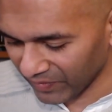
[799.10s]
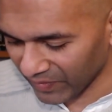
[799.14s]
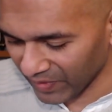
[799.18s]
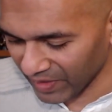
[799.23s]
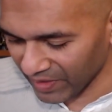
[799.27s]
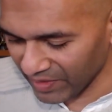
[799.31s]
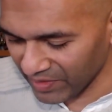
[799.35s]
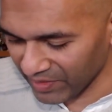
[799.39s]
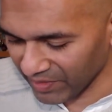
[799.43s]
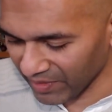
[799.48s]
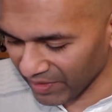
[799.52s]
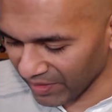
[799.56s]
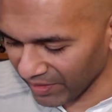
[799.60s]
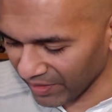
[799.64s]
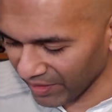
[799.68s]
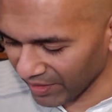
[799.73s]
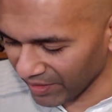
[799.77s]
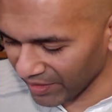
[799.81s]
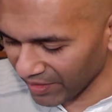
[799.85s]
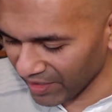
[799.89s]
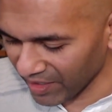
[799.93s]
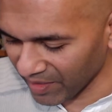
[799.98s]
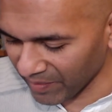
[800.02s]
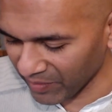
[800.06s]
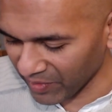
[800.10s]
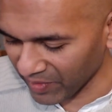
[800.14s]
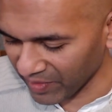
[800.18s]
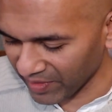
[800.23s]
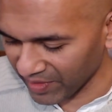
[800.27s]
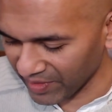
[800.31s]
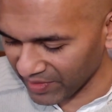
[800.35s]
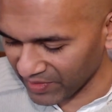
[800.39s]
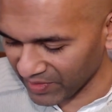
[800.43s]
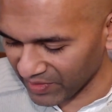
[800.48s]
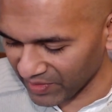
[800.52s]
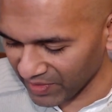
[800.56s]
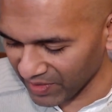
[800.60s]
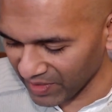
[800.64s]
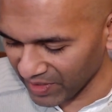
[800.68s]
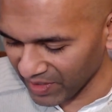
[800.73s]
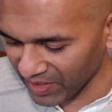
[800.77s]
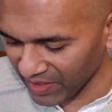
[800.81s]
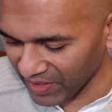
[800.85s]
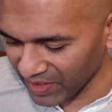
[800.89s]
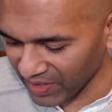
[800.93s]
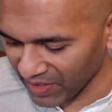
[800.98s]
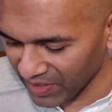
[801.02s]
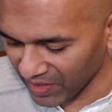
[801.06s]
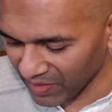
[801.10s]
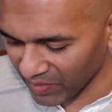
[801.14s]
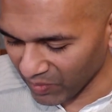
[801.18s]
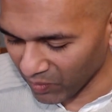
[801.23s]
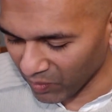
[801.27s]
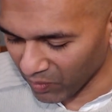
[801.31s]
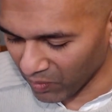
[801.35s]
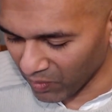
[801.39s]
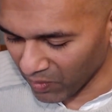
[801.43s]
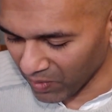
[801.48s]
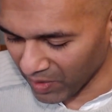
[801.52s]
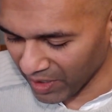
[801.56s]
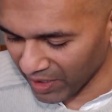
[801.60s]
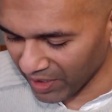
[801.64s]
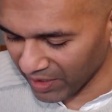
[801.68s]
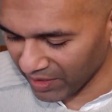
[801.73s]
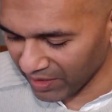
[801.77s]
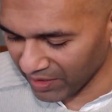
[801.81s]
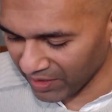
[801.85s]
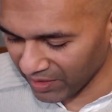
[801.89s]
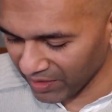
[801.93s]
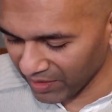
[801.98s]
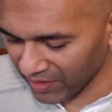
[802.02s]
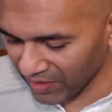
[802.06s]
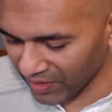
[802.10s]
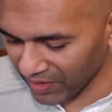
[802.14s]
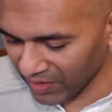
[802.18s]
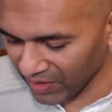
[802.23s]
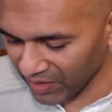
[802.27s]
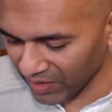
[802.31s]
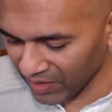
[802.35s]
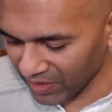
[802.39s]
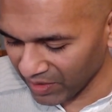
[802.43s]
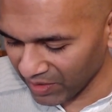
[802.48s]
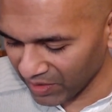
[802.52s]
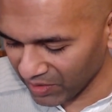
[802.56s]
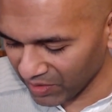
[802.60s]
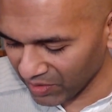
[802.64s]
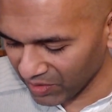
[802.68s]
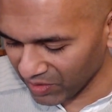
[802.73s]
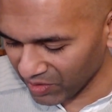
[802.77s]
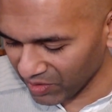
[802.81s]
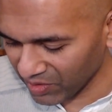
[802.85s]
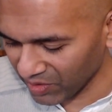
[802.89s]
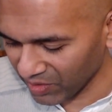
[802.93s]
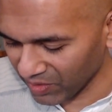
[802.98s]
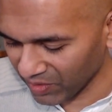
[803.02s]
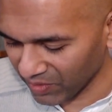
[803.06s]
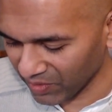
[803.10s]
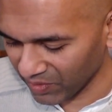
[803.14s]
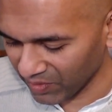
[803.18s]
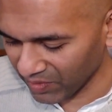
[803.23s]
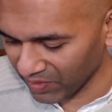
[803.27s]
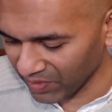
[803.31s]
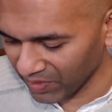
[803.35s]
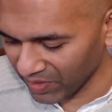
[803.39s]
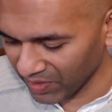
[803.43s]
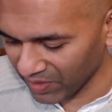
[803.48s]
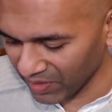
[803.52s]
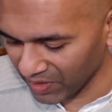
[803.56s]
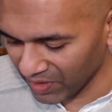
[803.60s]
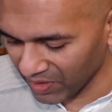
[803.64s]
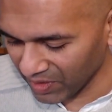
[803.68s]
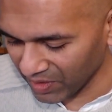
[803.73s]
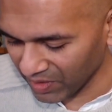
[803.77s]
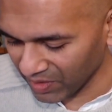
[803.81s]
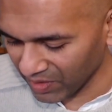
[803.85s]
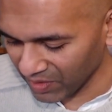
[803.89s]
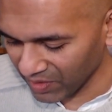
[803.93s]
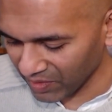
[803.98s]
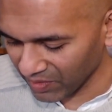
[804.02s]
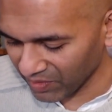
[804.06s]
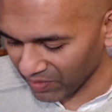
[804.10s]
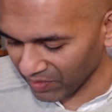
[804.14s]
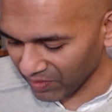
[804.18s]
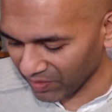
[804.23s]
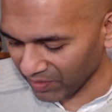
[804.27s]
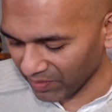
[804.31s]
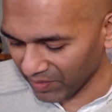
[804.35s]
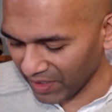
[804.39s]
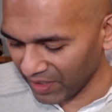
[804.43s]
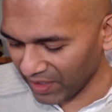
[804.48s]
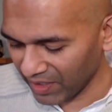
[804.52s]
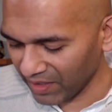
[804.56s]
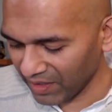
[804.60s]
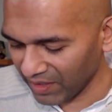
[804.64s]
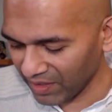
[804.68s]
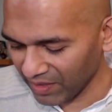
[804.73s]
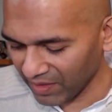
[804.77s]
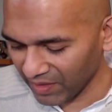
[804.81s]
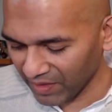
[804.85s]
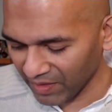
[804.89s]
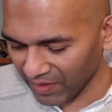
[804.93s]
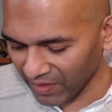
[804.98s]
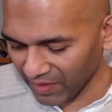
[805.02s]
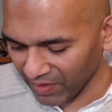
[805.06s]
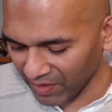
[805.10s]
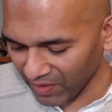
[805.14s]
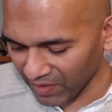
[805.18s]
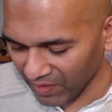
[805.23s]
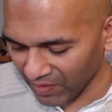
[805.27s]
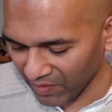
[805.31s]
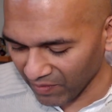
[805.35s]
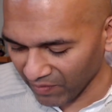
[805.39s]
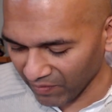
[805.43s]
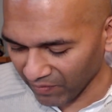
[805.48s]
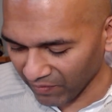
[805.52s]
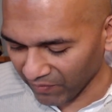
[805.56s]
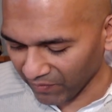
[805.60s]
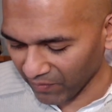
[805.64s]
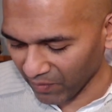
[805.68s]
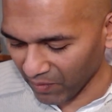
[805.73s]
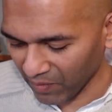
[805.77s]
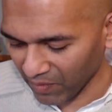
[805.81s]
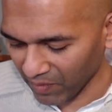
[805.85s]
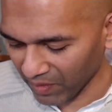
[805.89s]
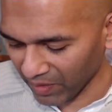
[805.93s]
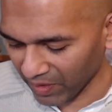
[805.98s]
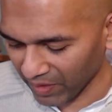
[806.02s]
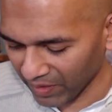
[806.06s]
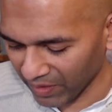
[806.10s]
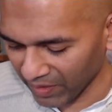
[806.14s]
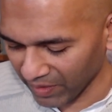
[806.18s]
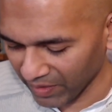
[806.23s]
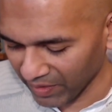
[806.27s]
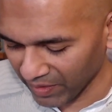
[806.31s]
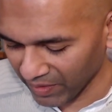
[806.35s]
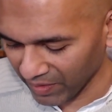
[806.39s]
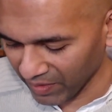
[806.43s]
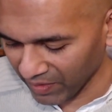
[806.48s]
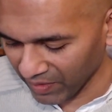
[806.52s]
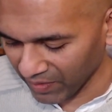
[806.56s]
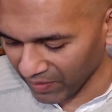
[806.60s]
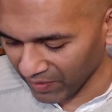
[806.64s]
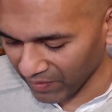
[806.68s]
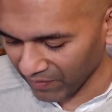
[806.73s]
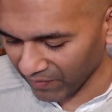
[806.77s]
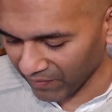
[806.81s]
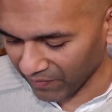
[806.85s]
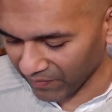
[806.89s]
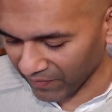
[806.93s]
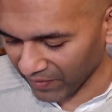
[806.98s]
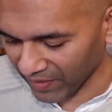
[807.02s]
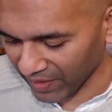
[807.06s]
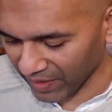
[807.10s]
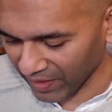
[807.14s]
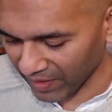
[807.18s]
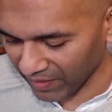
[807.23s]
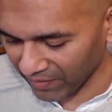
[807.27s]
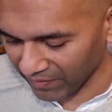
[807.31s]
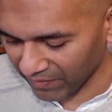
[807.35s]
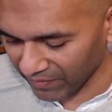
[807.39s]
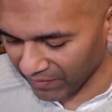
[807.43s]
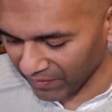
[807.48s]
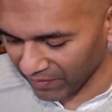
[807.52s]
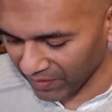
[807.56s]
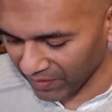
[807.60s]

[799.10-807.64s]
So I'm going to number this 1, 2, 3, 4, 5,